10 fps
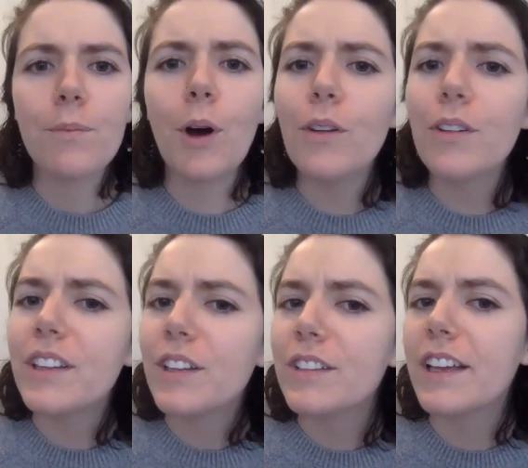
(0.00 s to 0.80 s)
Colton,
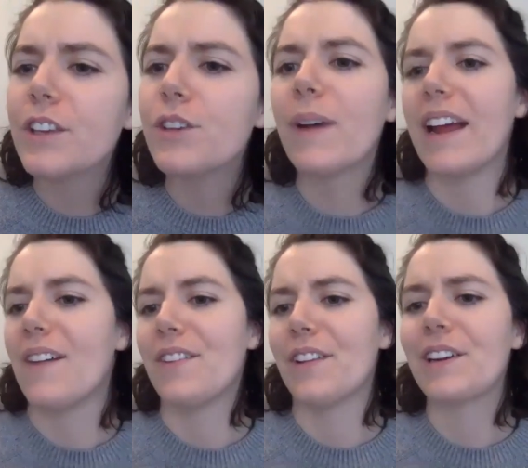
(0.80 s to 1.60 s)
it looks like you might
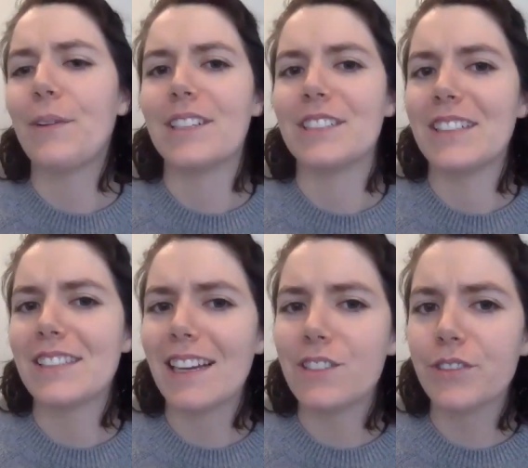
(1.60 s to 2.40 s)
have another question. Is
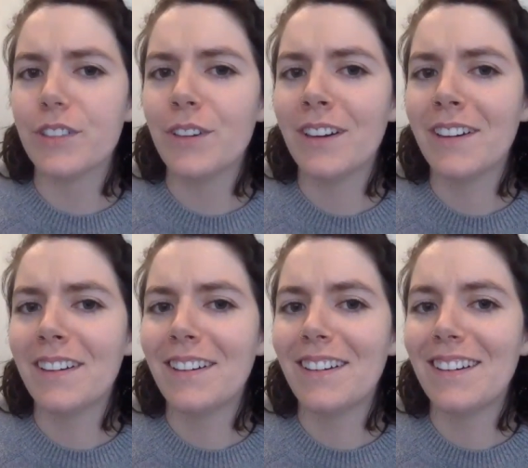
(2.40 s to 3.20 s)
that true?
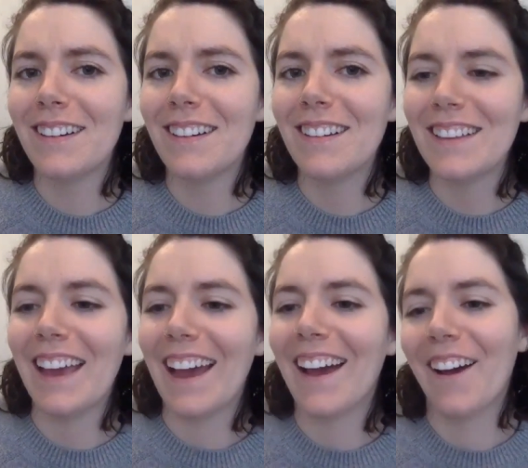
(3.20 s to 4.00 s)

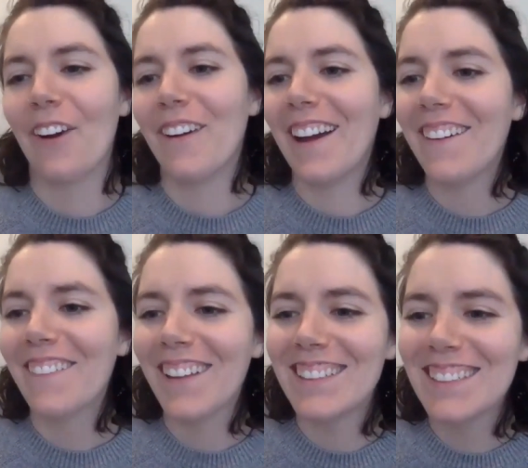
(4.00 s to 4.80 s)
Yeah. All right.
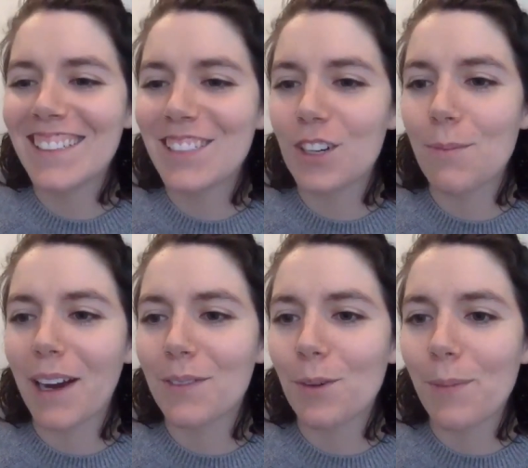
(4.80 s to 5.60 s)
Let's turn your
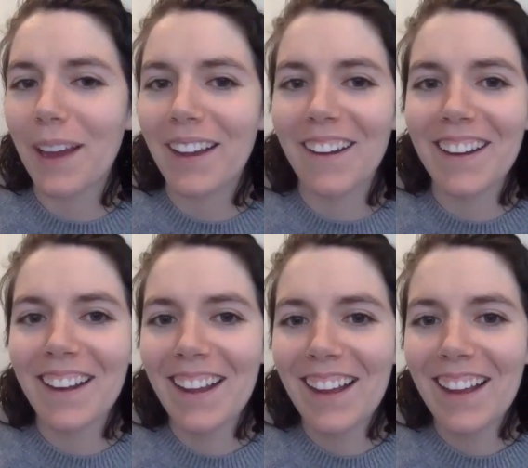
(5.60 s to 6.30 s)
microphone back on.